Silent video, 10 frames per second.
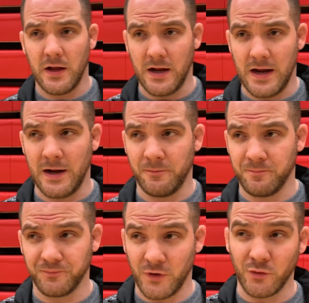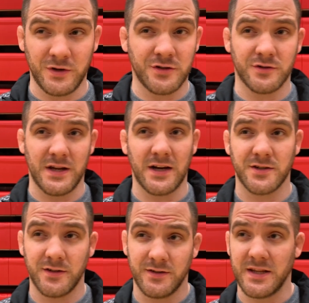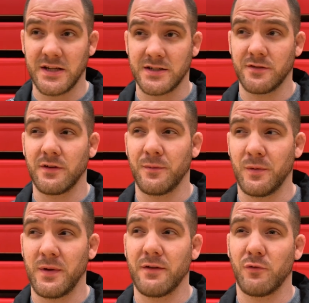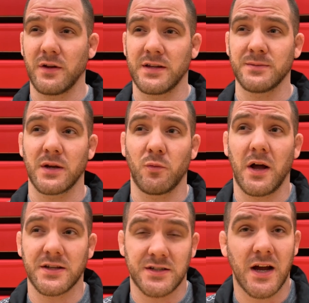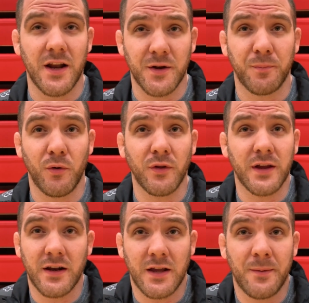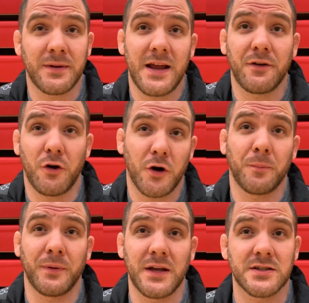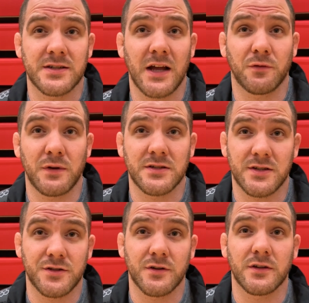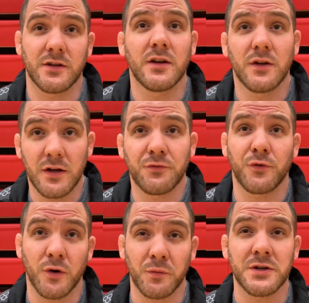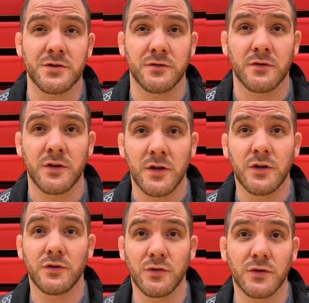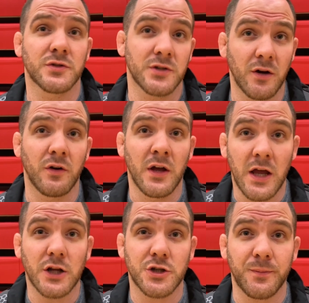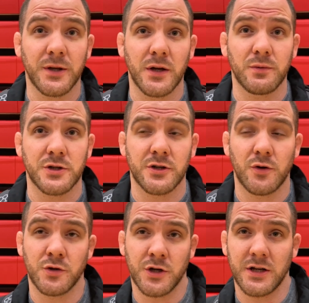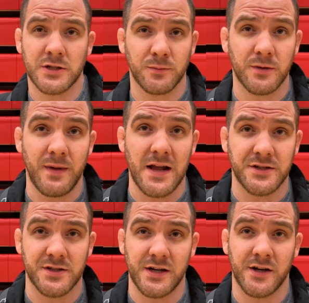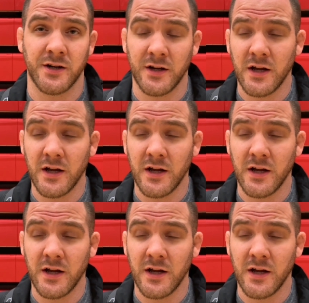um, our regionals are actually decent. I mean, we have teams like Wauseon and Napoleon coming down to our place, Southwest District, for our regional. That's pretty good. So it should be good. We should we should get some good matches there.